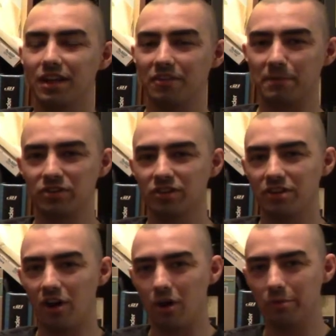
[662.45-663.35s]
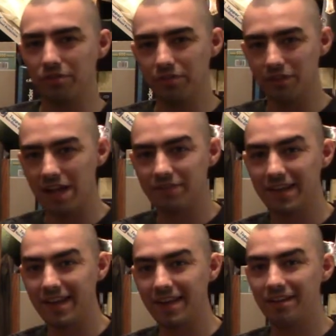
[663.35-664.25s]
especially y'all with the left
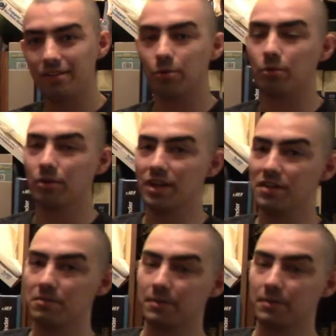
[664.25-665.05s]
hands or Ian